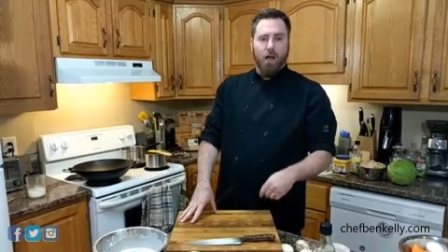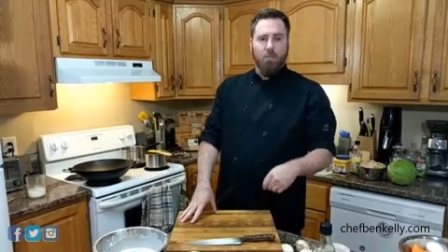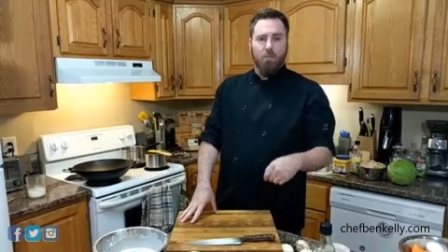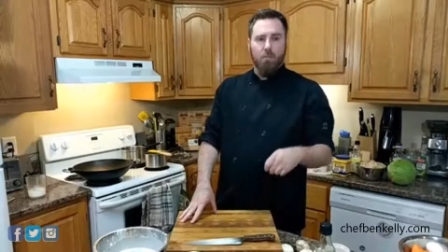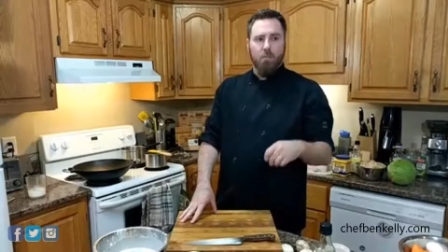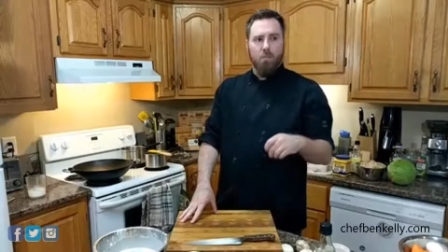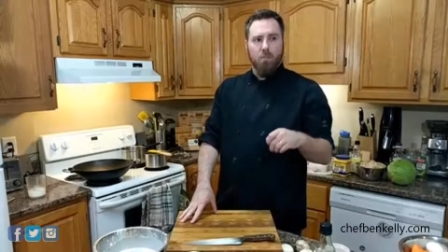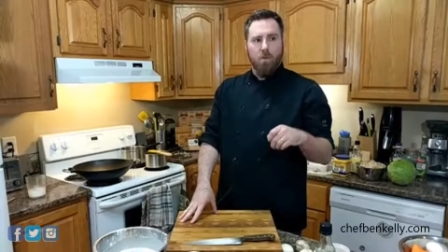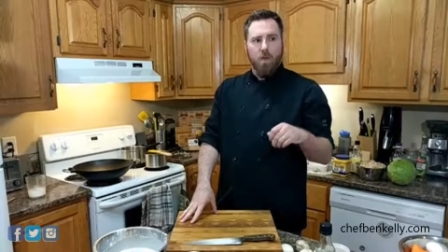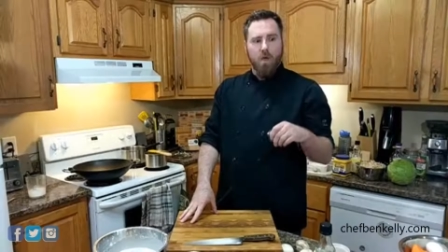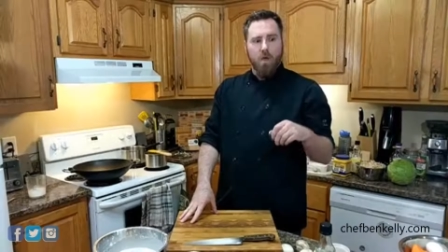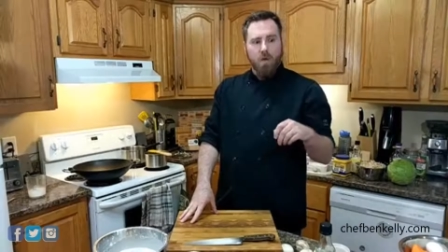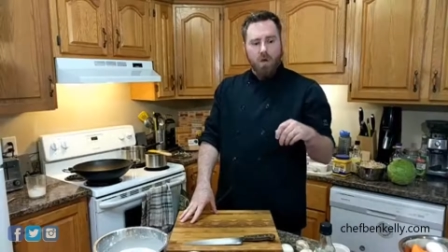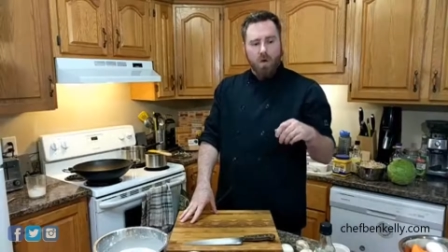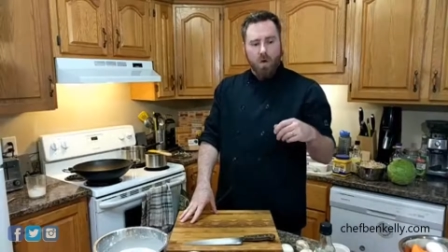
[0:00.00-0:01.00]

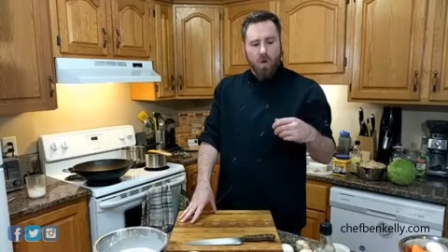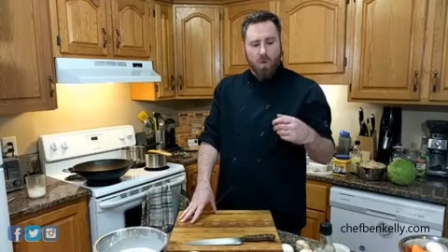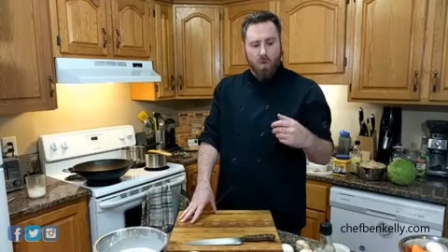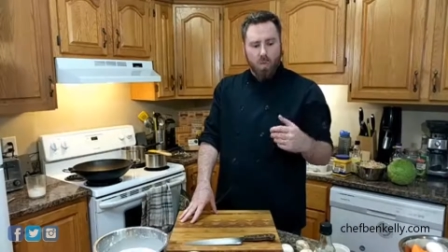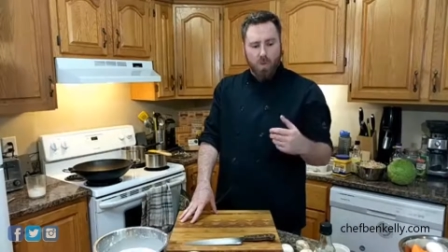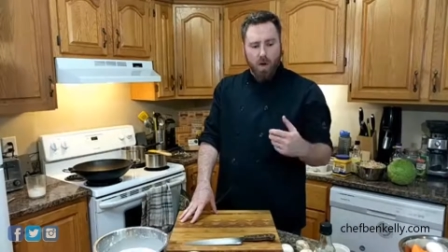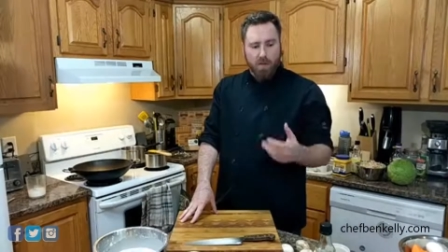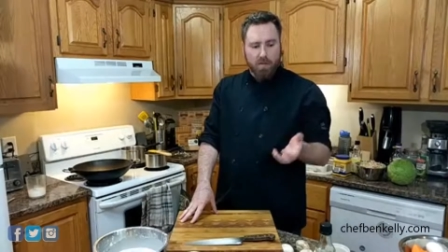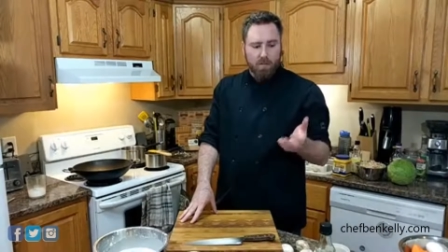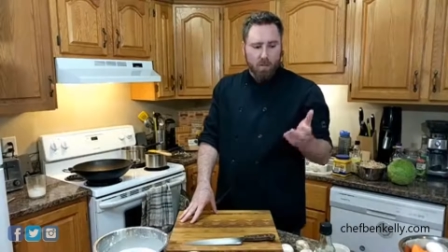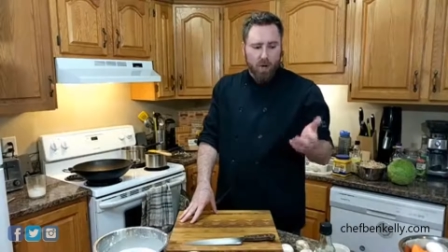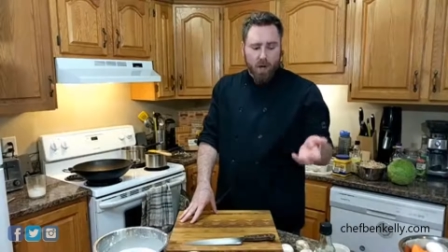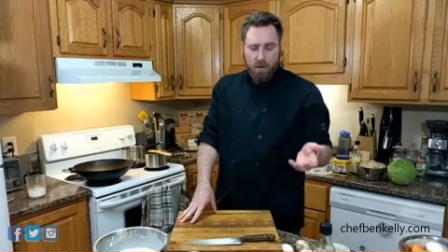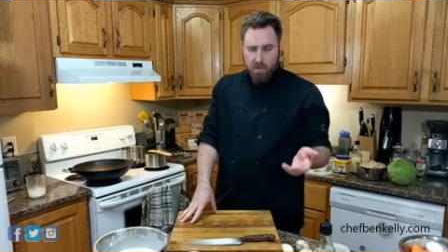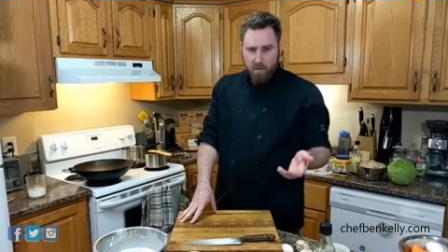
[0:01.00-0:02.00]

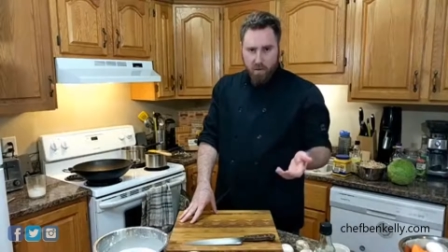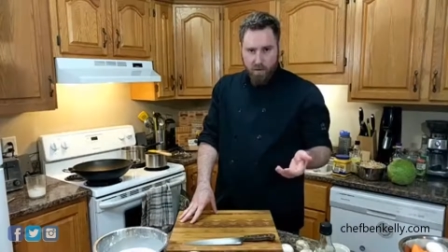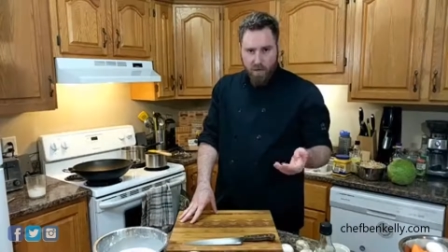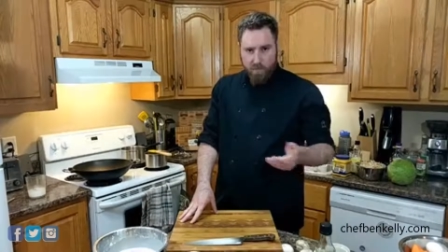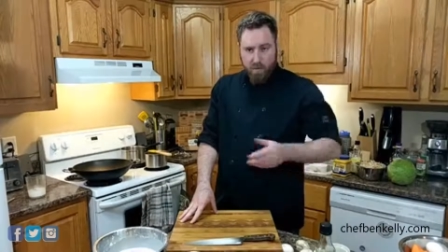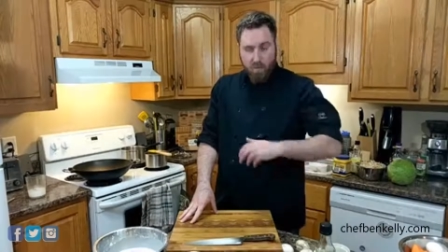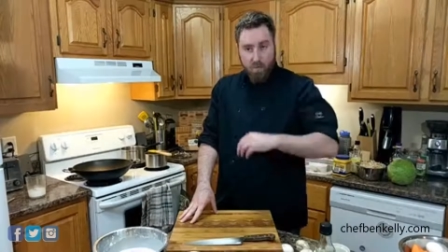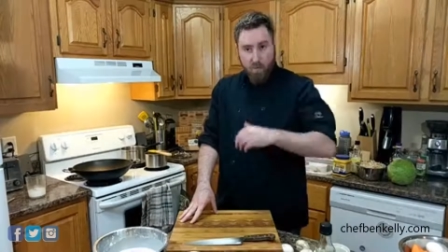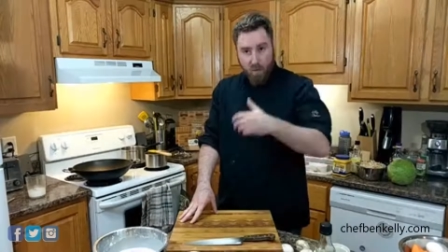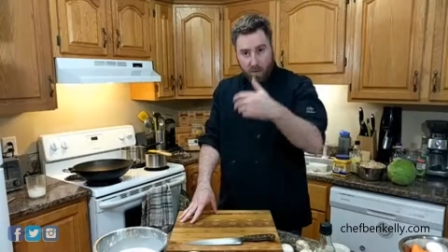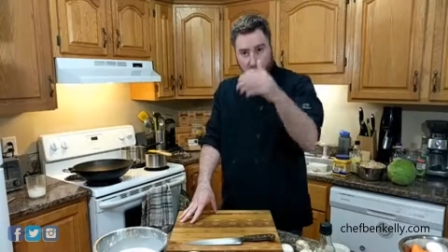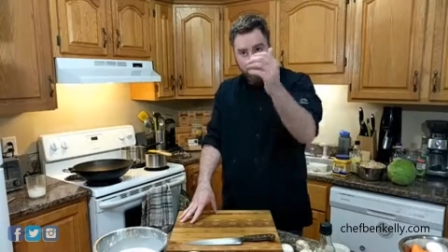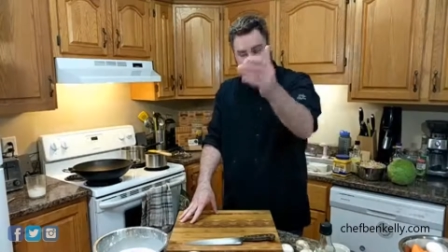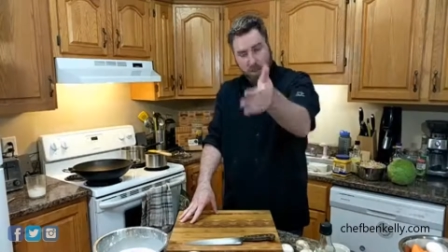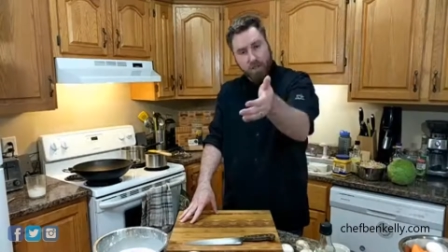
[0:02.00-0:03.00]
When I was growing up and
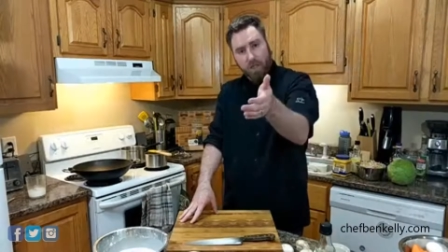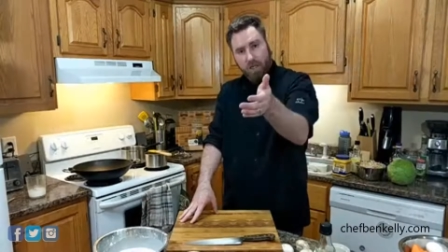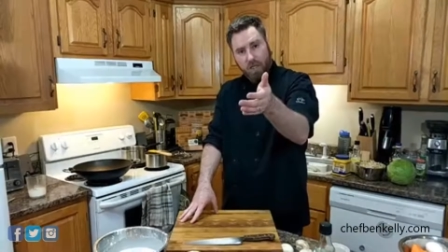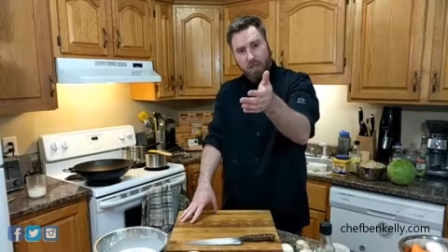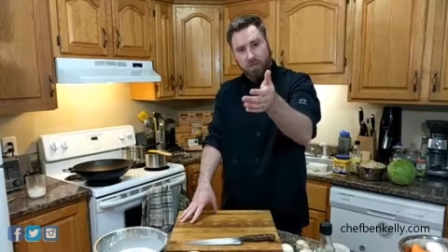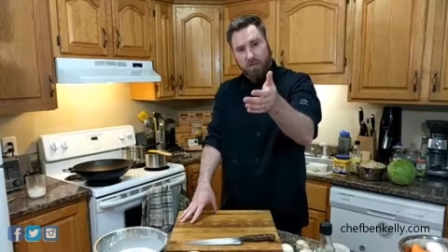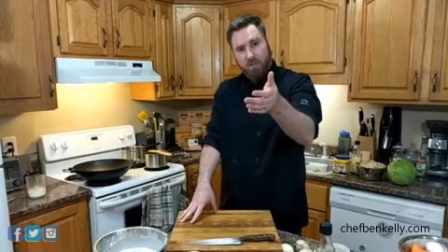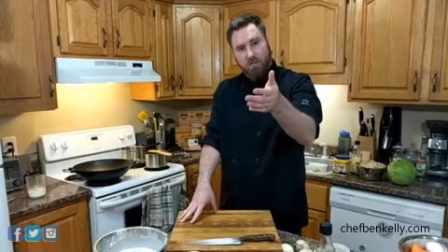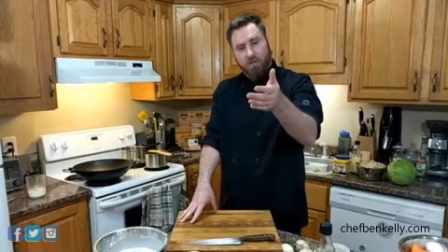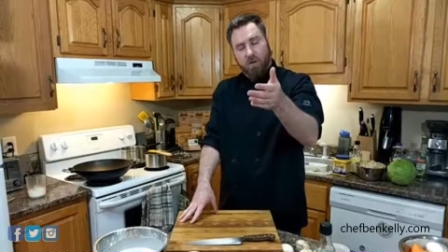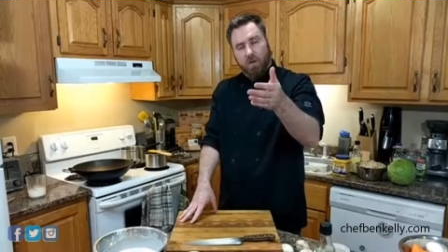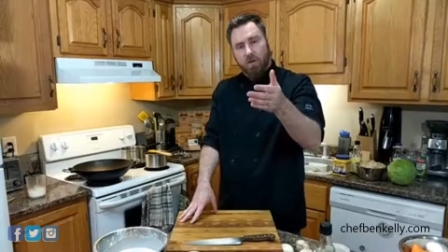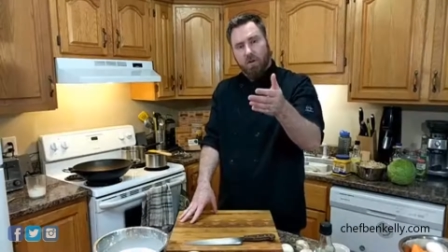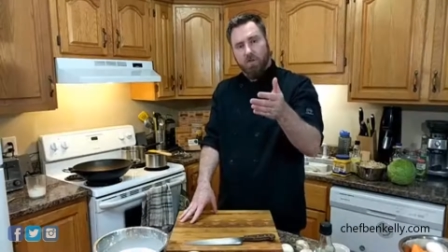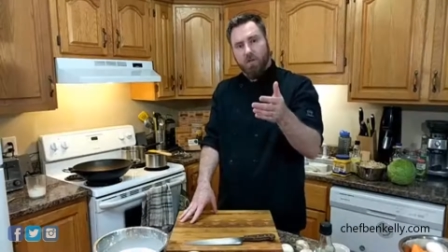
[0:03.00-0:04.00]
working in a Chinese
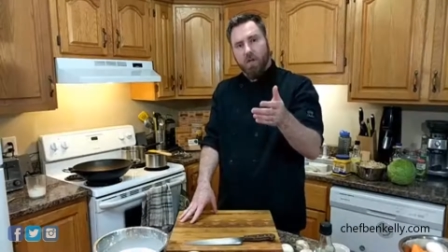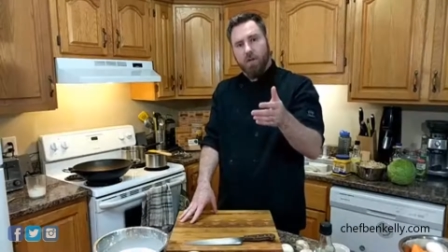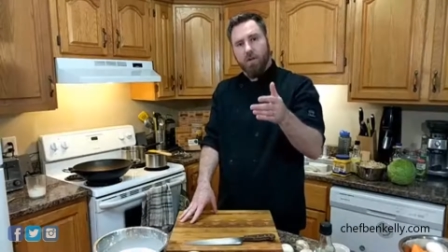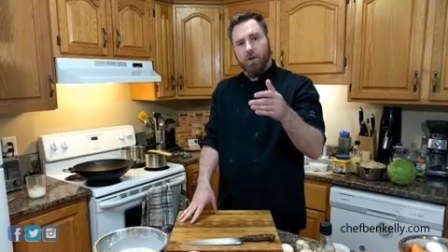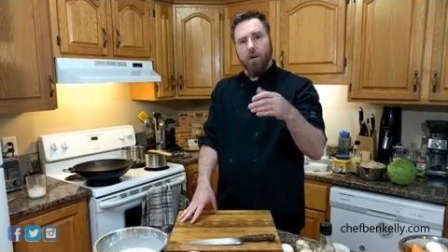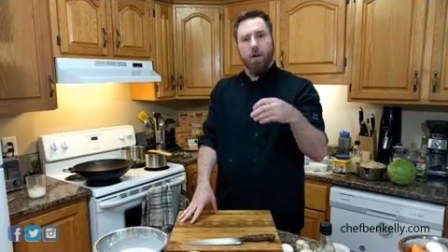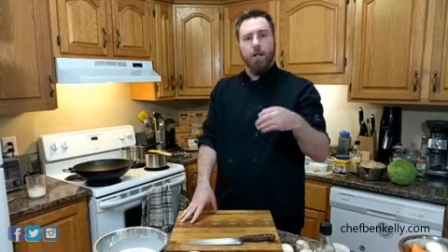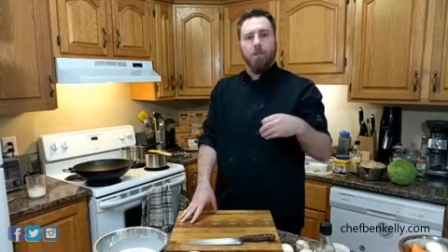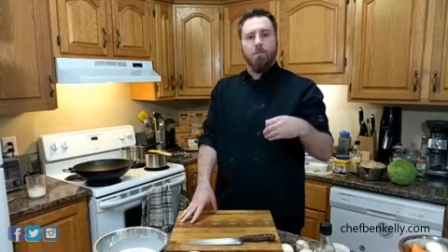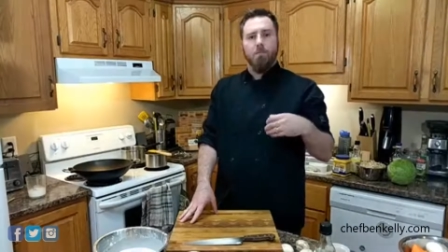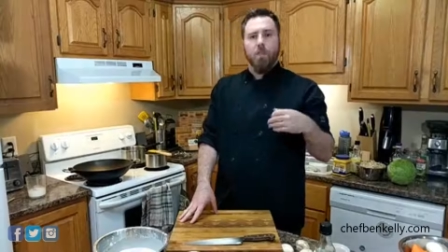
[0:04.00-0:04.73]
restaurant when I was younger,